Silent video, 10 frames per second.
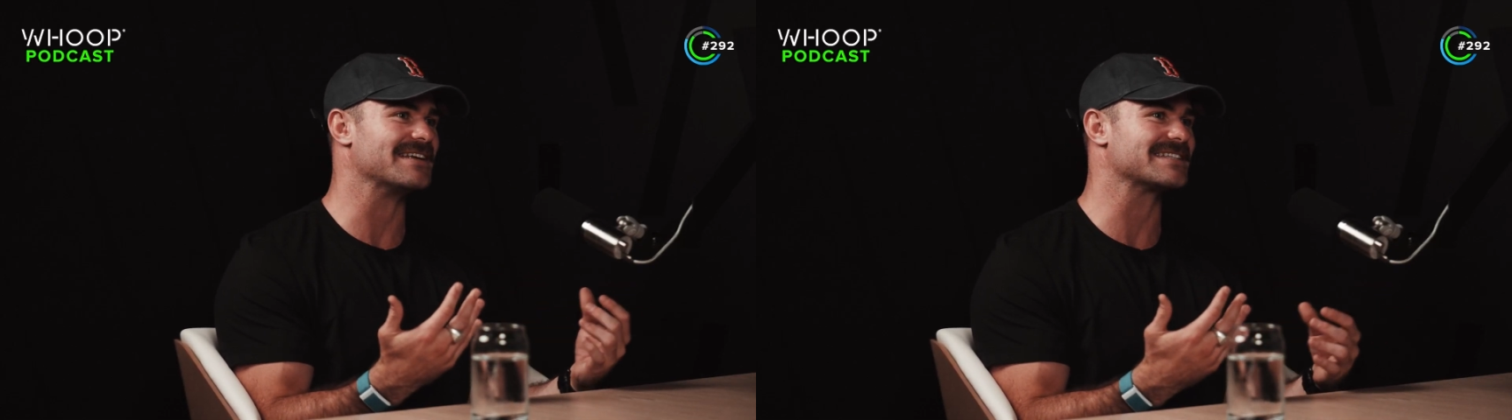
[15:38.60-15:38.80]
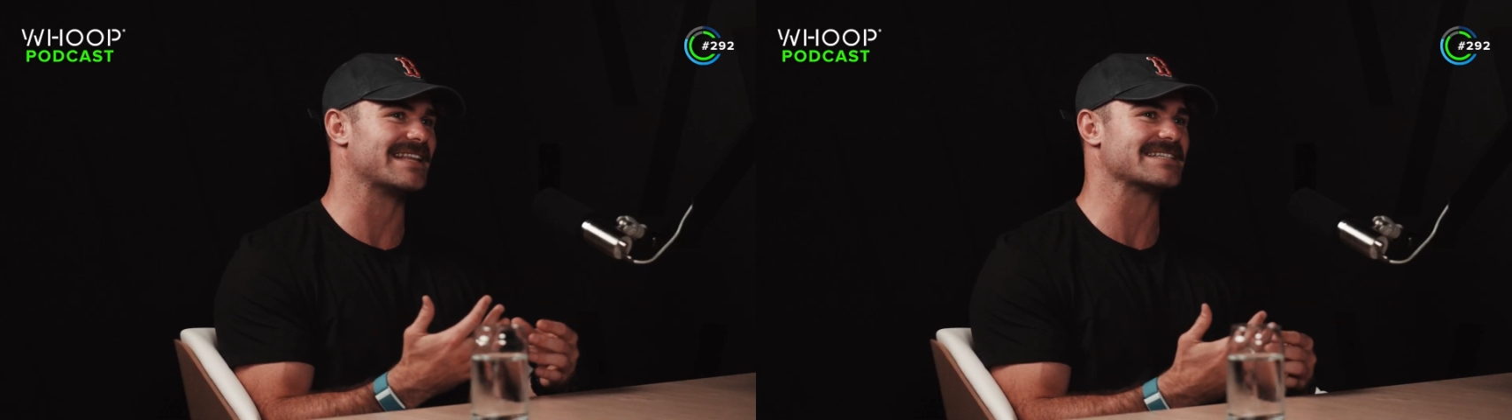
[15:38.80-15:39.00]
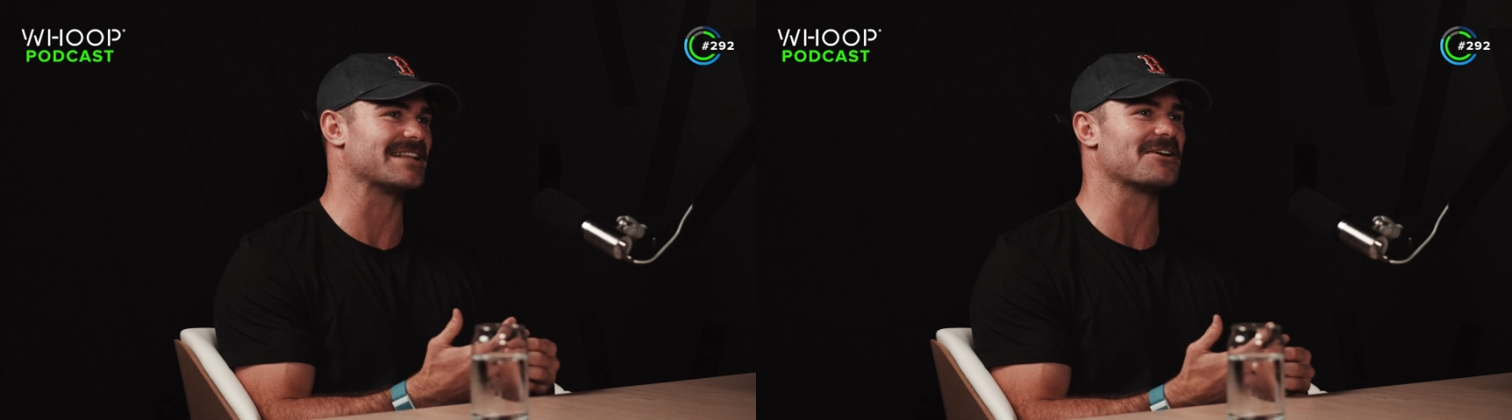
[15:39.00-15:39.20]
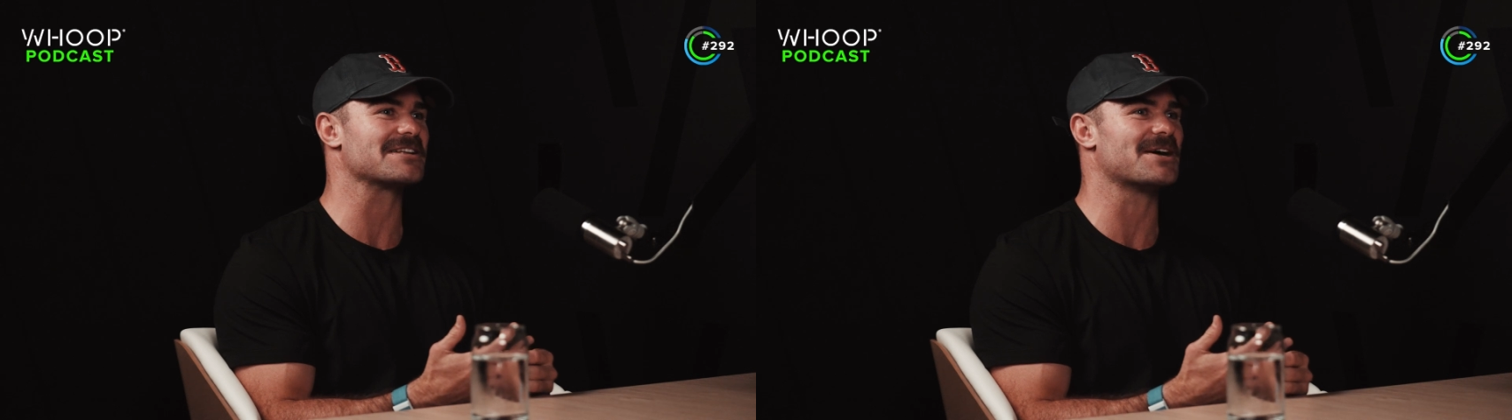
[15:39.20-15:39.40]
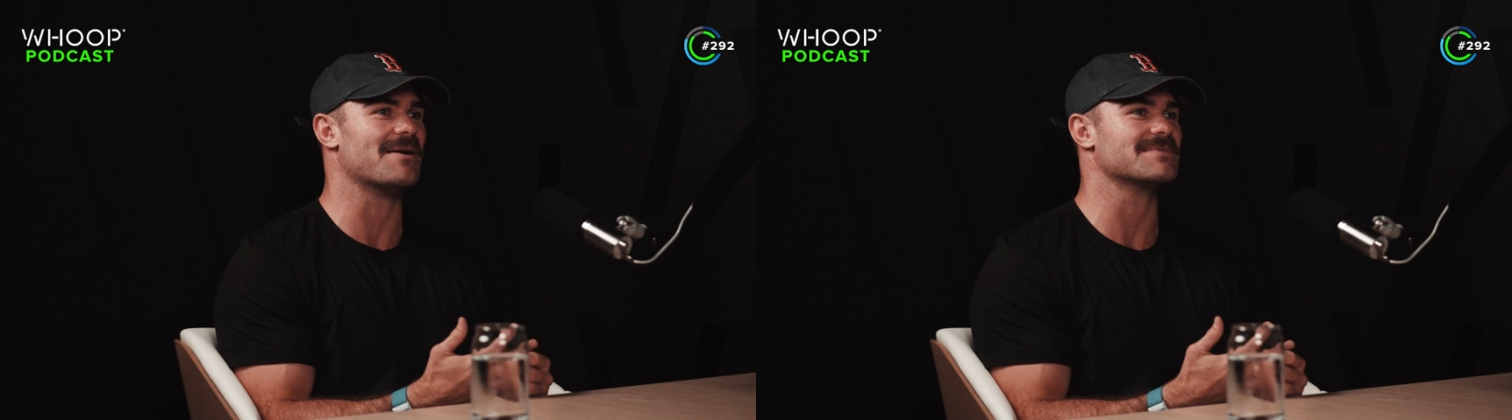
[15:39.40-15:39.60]
There's a lot
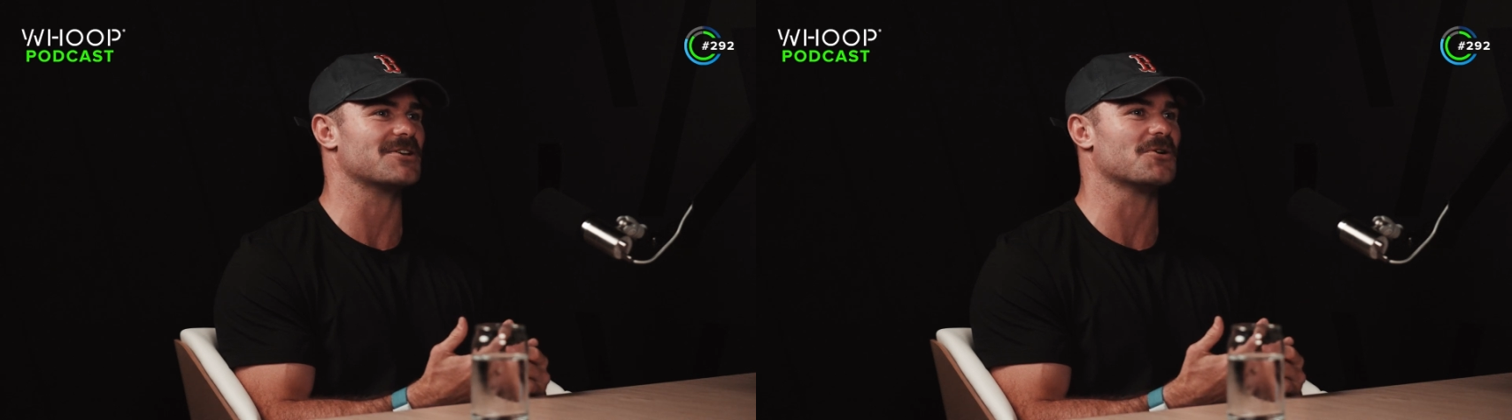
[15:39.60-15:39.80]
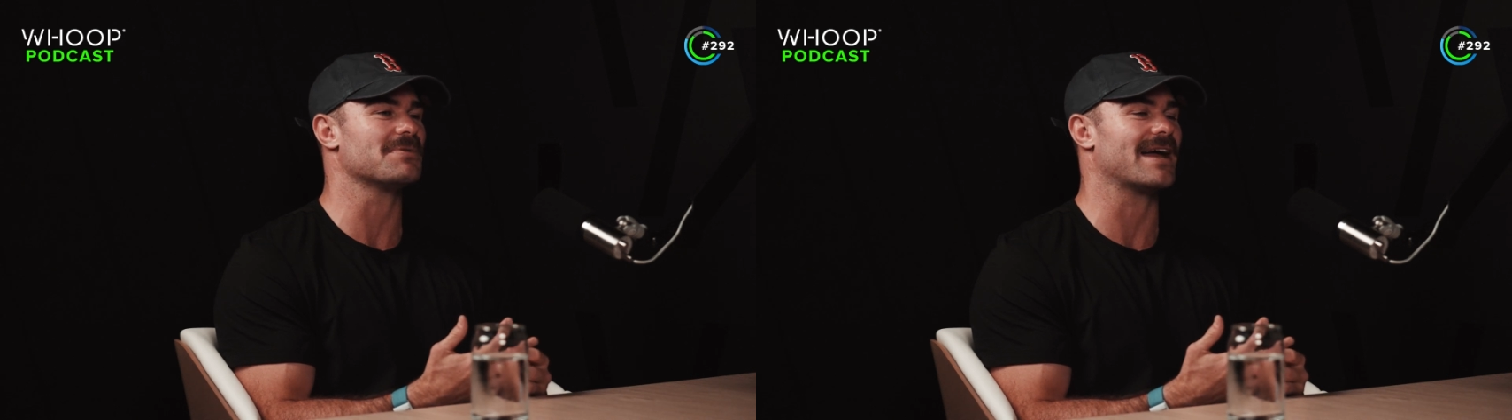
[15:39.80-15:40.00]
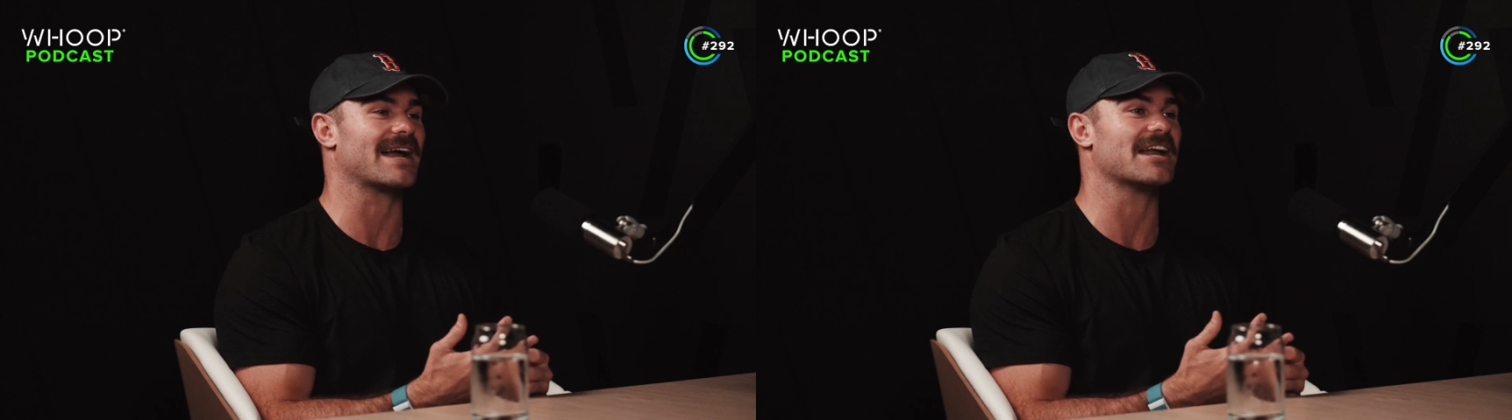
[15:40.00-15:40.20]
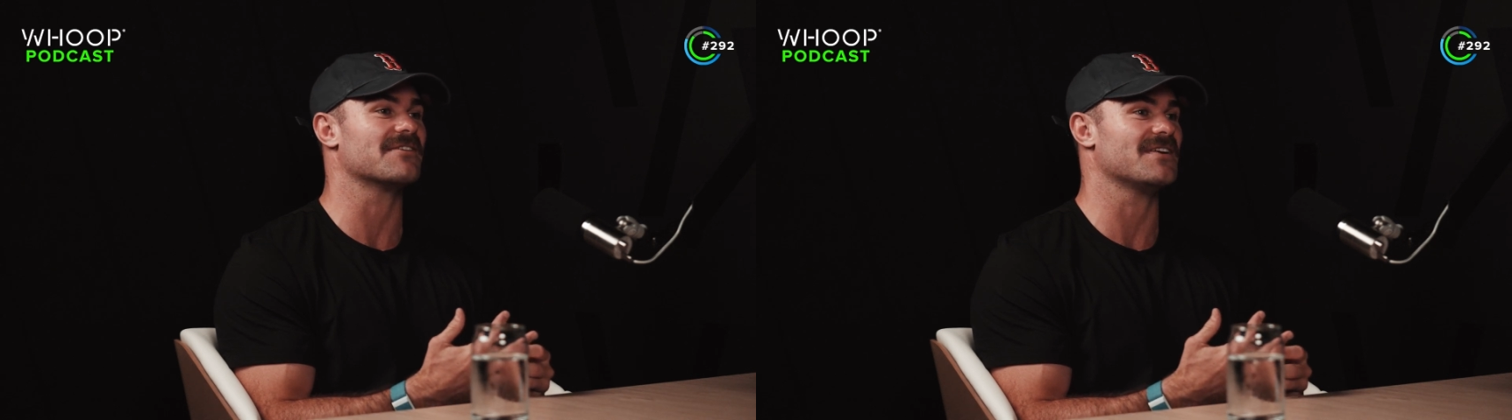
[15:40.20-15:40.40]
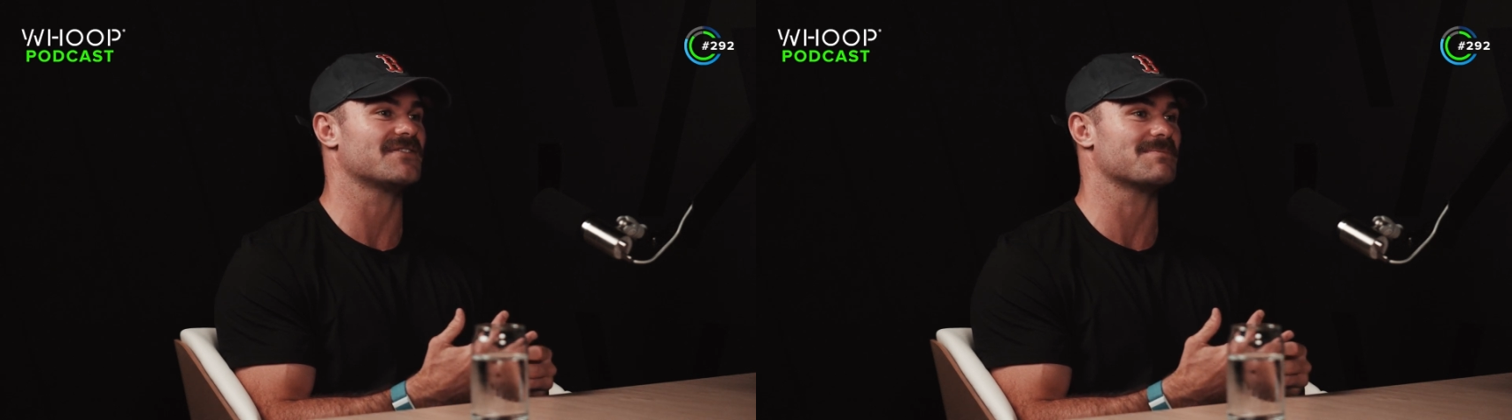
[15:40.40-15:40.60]
of times that you're playing under
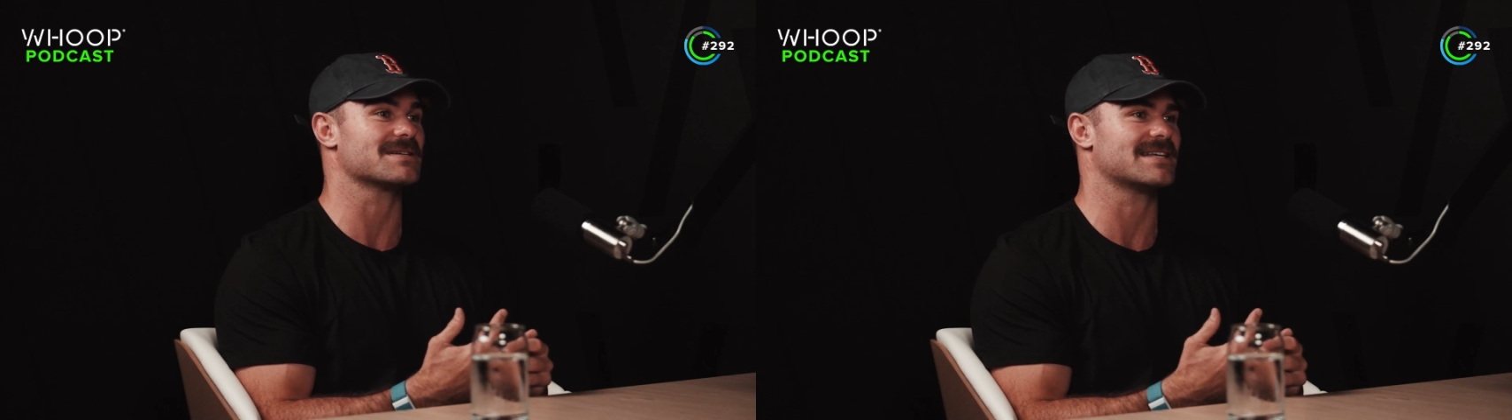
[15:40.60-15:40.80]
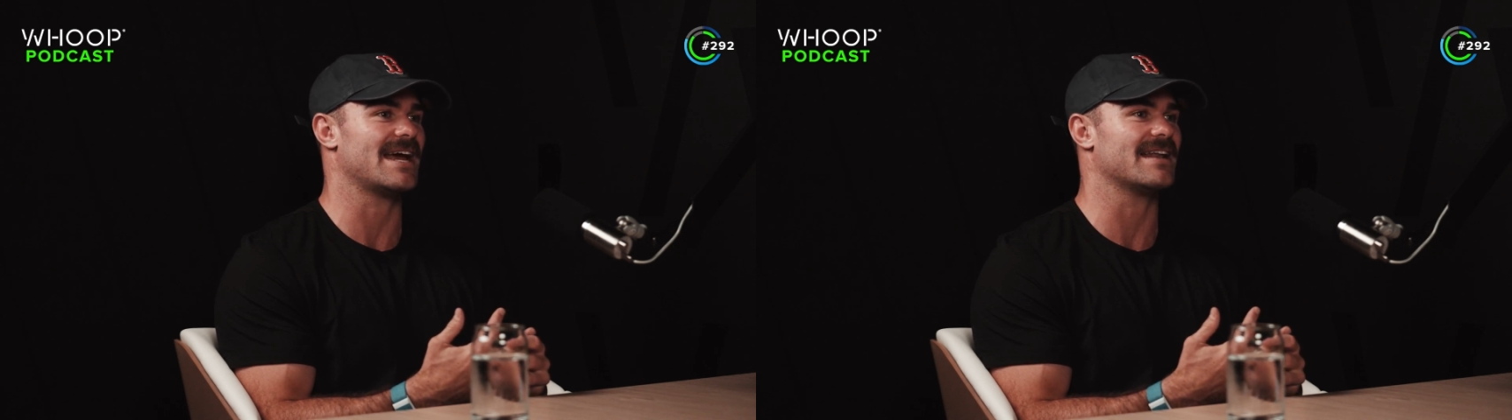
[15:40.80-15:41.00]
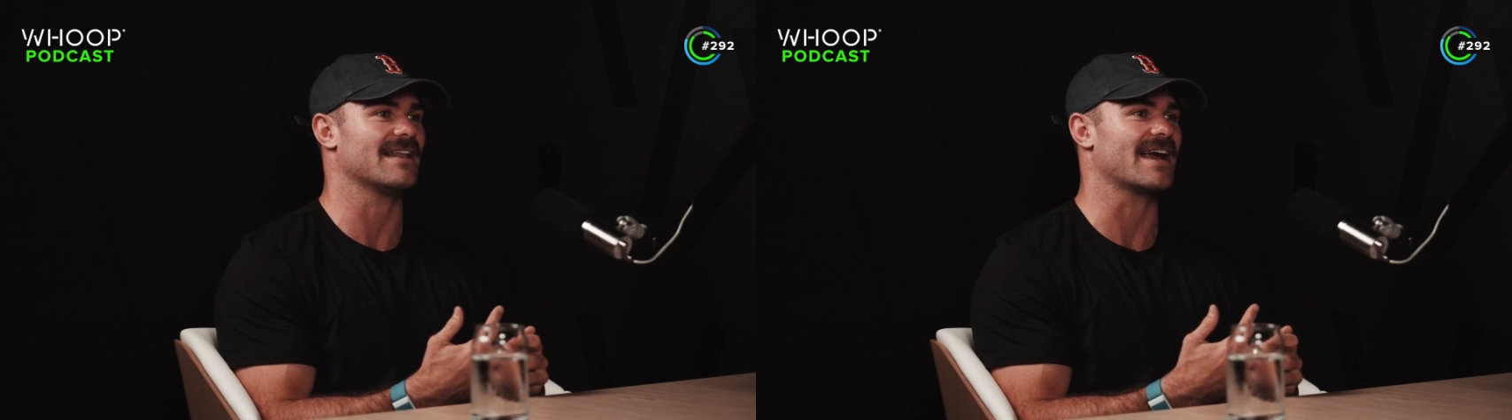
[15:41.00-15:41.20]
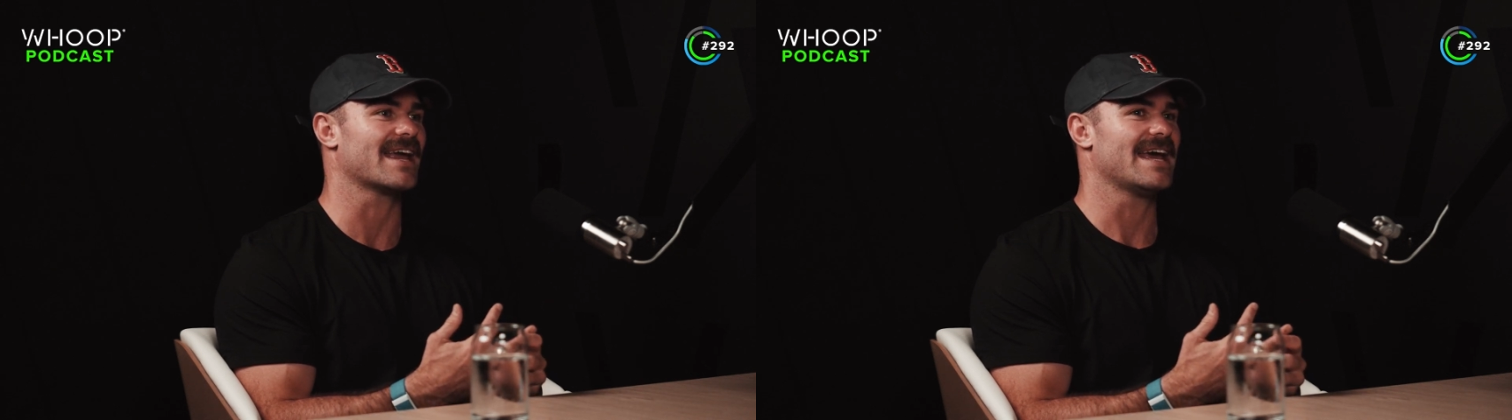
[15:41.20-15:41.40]
50%, like,